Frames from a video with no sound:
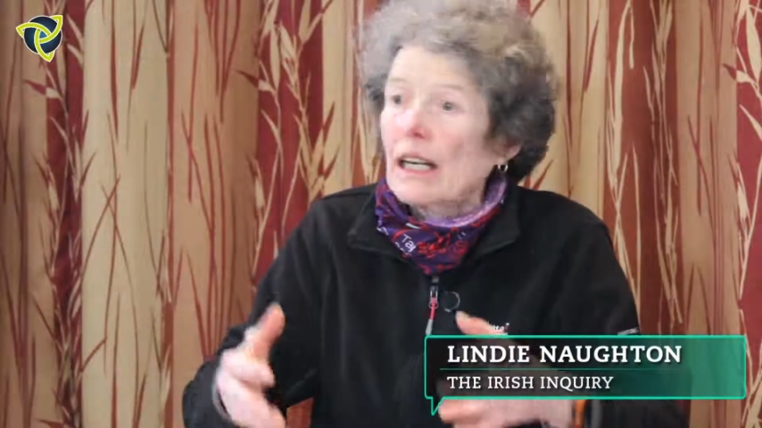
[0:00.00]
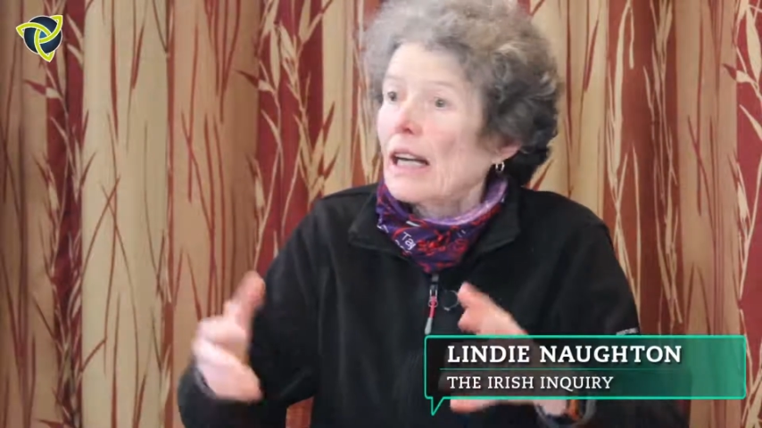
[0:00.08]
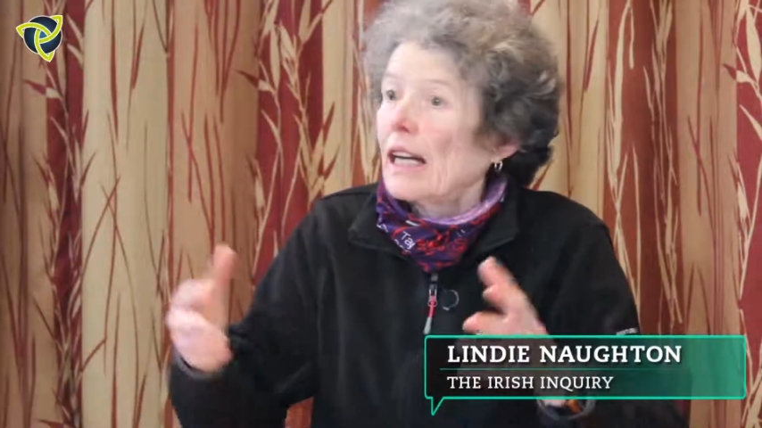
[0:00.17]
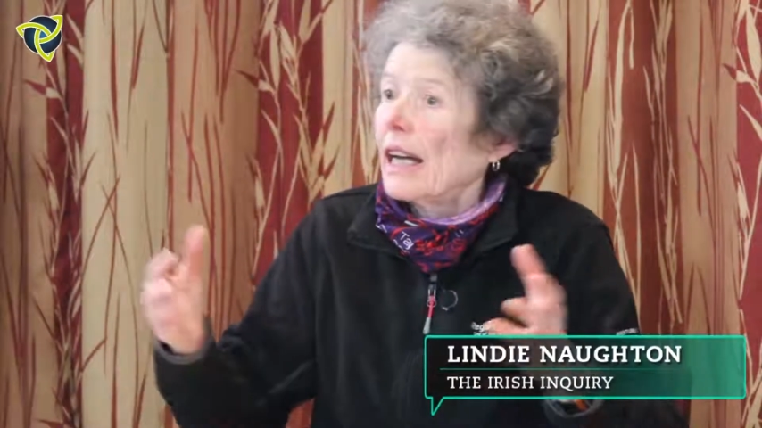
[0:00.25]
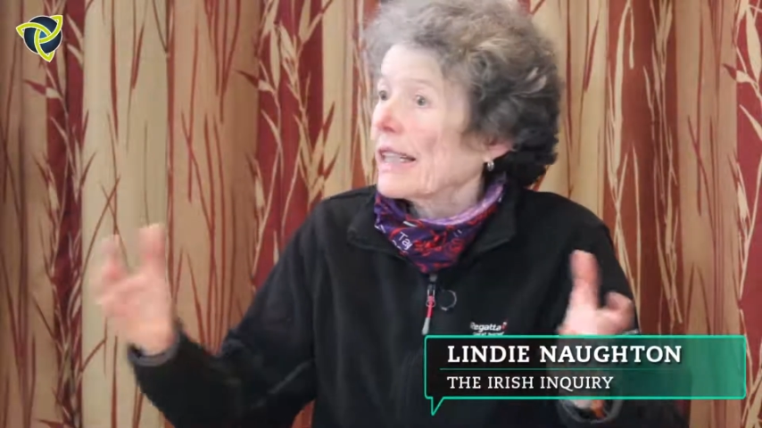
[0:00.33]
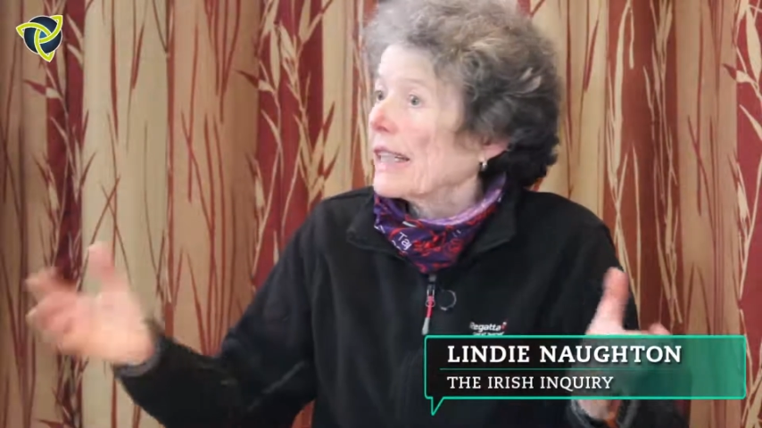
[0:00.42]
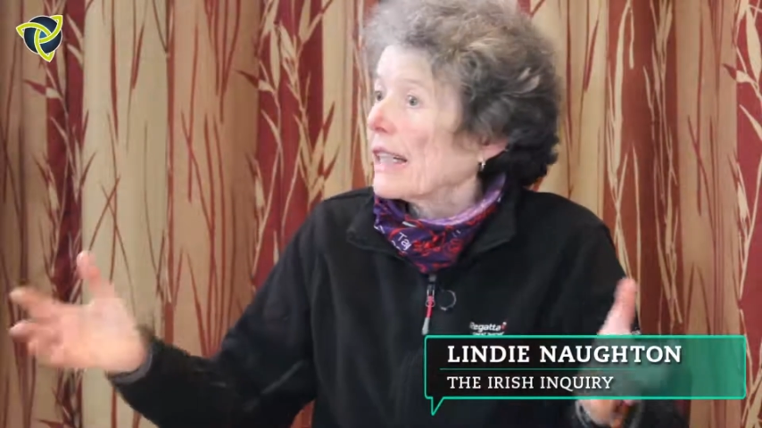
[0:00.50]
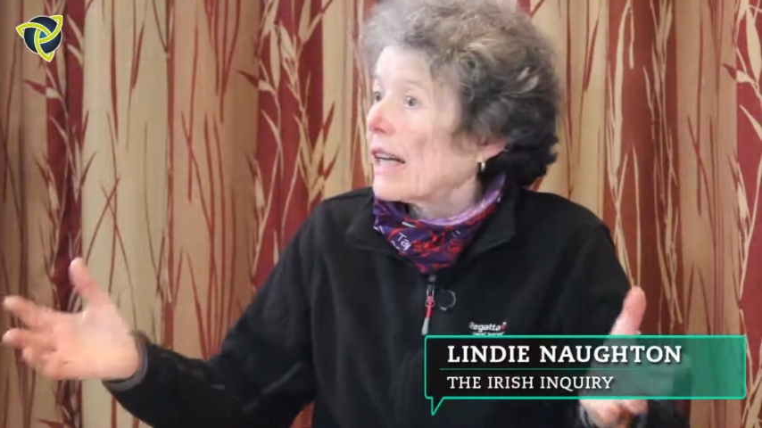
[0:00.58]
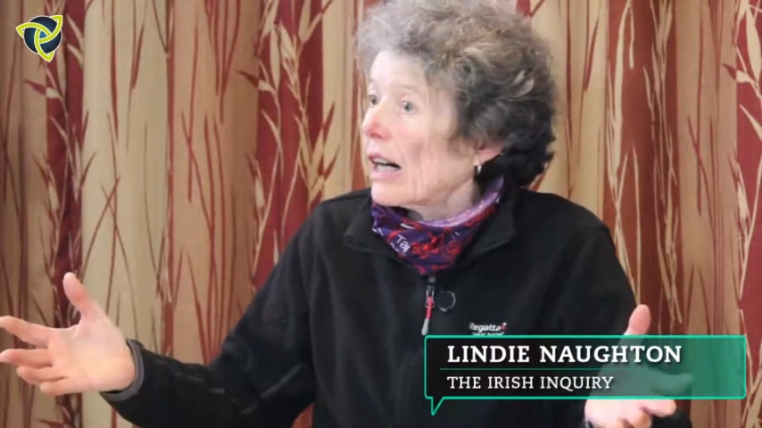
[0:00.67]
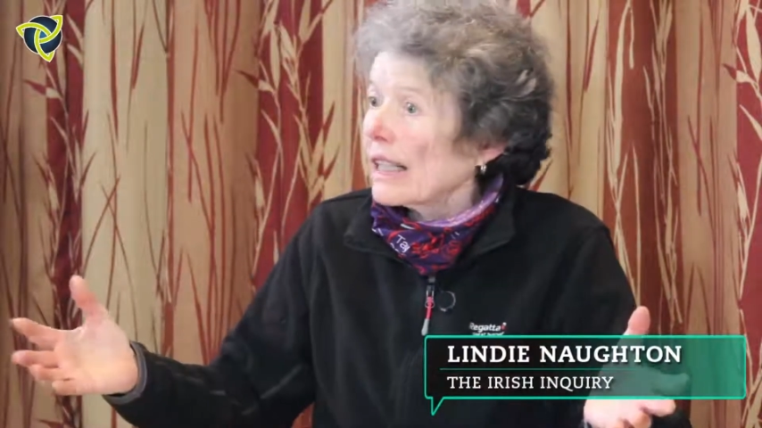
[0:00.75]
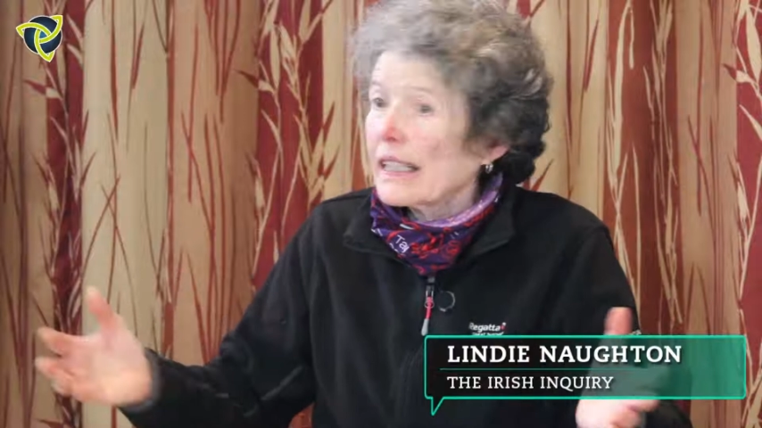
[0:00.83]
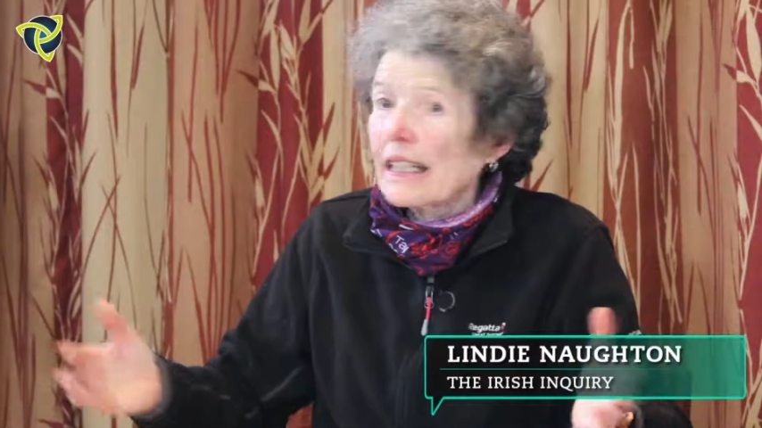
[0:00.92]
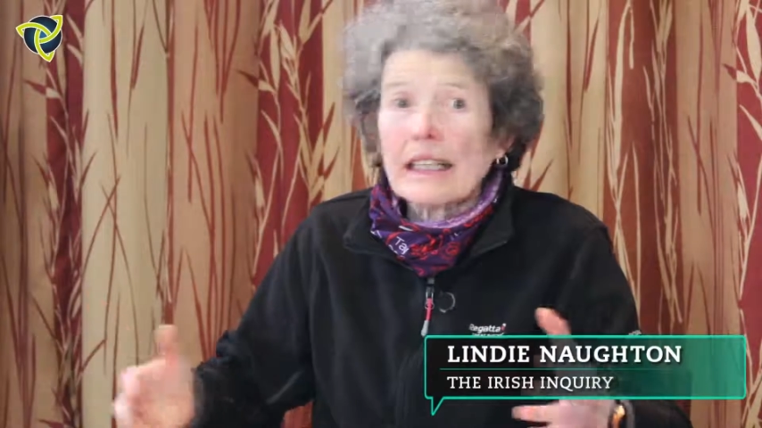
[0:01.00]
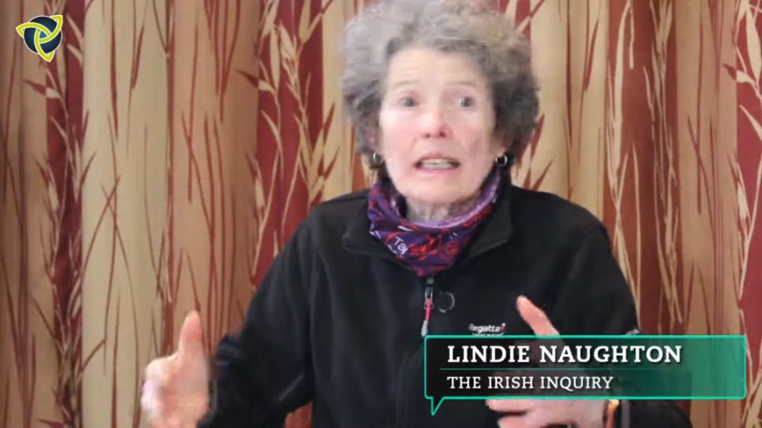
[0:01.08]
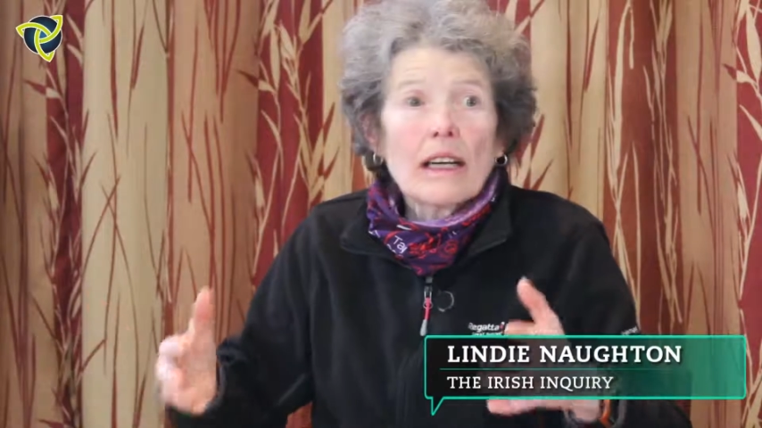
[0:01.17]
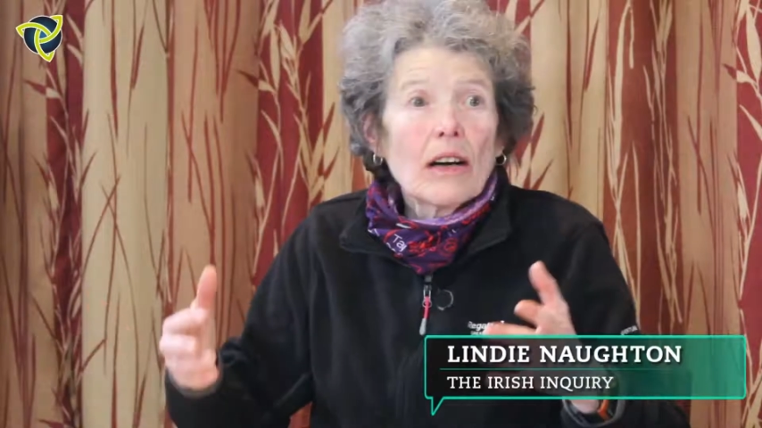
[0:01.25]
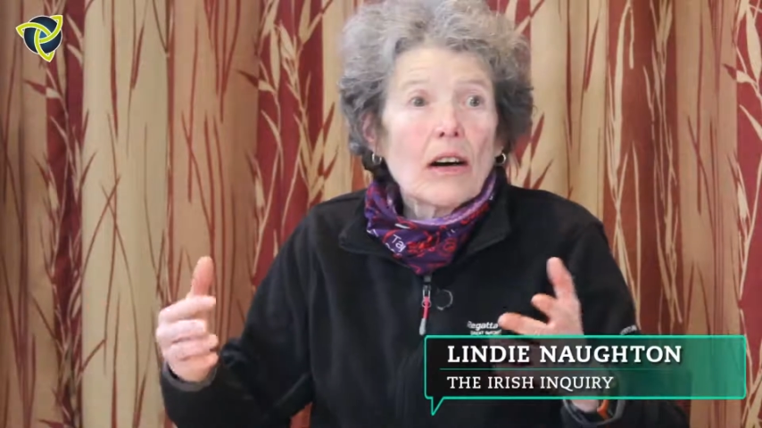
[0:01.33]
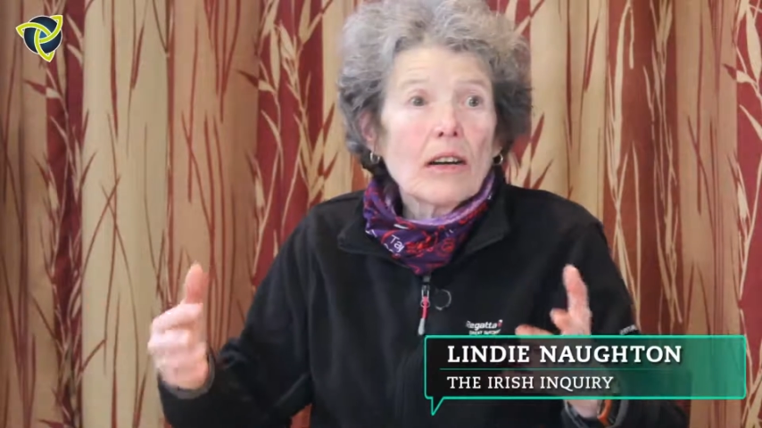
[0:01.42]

like gardening, all